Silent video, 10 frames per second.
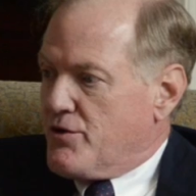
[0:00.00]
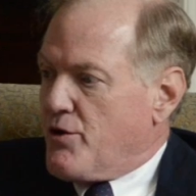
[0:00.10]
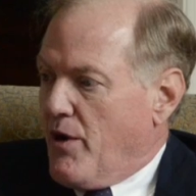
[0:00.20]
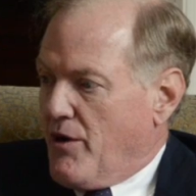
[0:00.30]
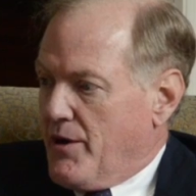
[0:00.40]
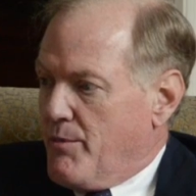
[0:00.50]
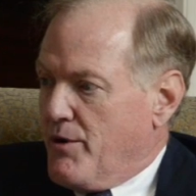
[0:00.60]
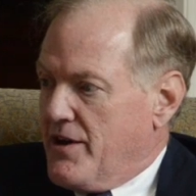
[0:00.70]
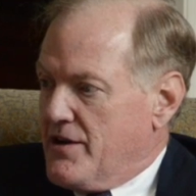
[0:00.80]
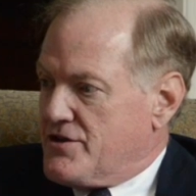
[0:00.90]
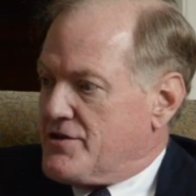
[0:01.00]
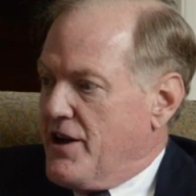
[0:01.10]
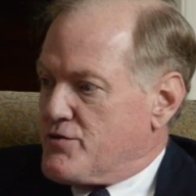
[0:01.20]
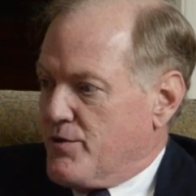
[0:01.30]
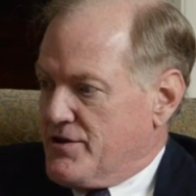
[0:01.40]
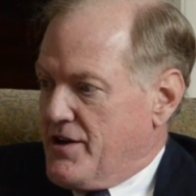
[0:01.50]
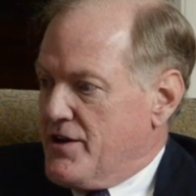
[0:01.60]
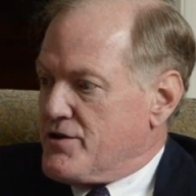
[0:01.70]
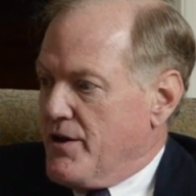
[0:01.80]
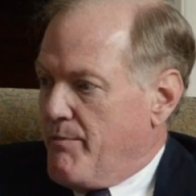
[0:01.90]
to our liberty is
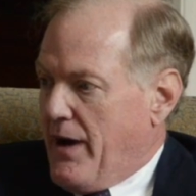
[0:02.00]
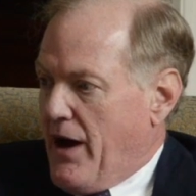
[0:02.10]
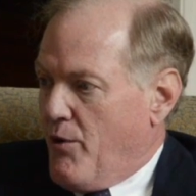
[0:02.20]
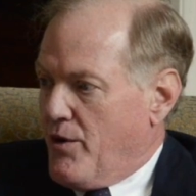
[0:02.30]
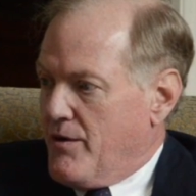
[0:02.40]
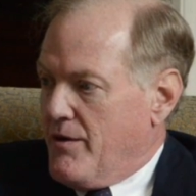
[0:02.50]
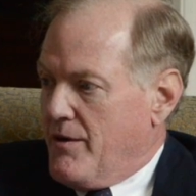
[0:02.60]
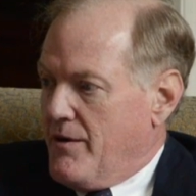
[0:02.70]
centralization of power.